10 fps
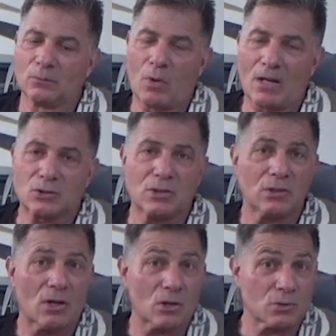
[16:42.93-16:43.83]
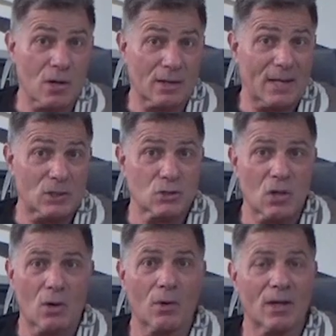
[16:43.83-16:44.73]
watching our Strong Dad
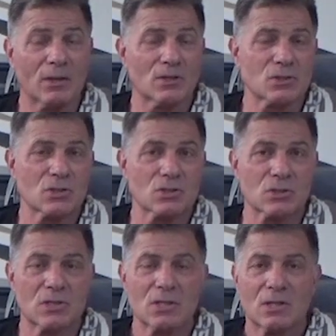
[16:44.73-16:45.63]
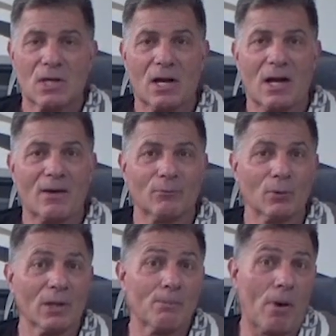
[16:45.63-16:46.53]
show, and this is
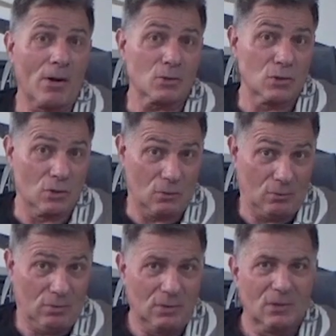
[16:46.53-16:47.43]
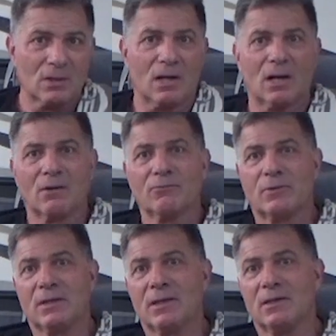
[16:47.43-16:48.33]
really part 2 of
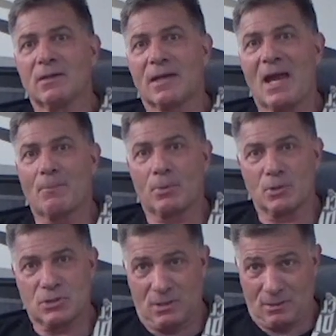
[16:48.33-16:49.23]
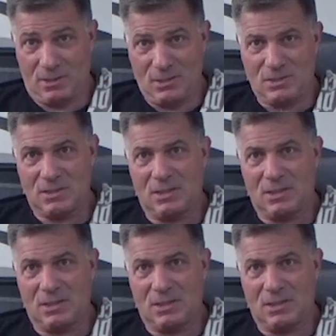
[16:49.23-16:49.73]
the camper series.